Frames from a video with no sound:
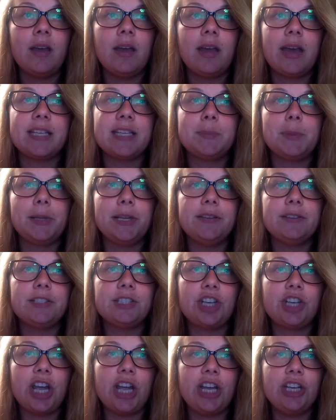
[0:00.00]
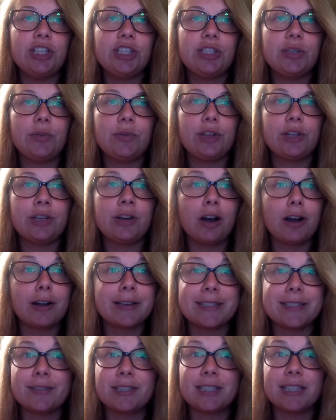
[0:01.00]
As beliefs change, so do the
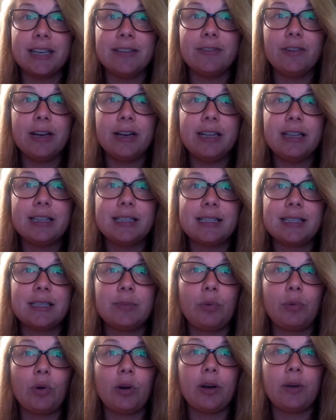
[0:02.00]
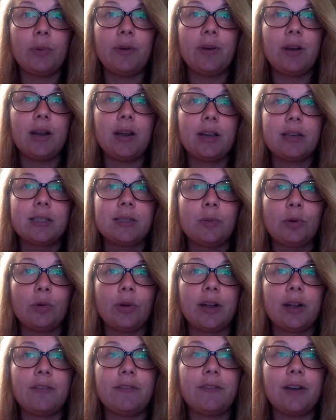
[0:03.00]
targets of slavery. This is important when
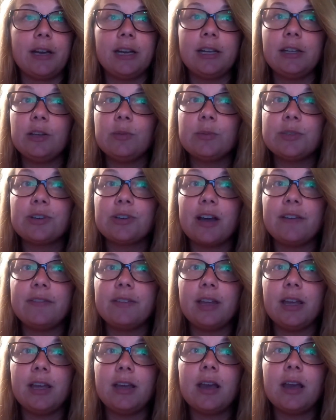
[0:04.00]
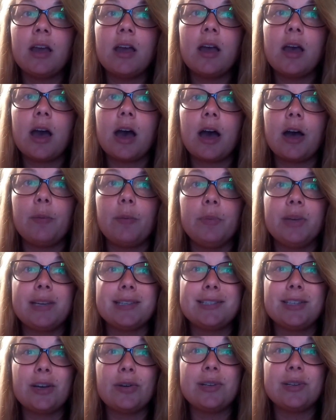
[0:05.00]
exploring fighting human trafficking,
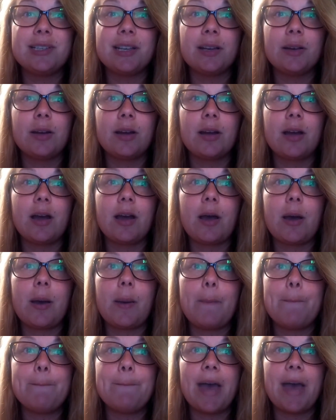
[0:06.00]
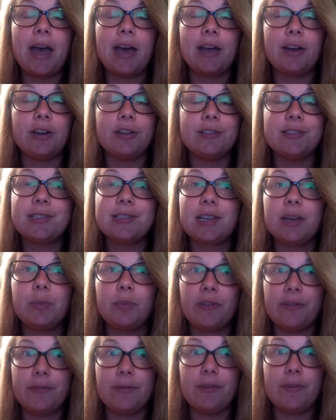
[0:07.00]
because noticing patterns can
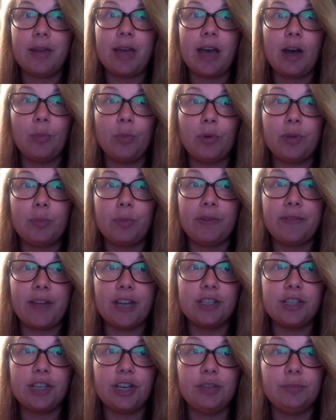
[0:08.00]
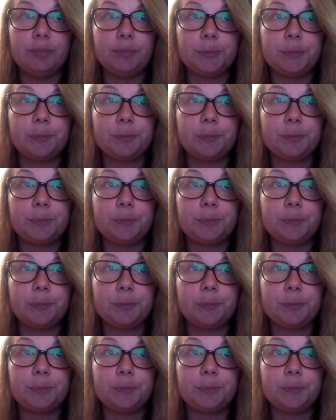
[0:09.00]
help with prevention.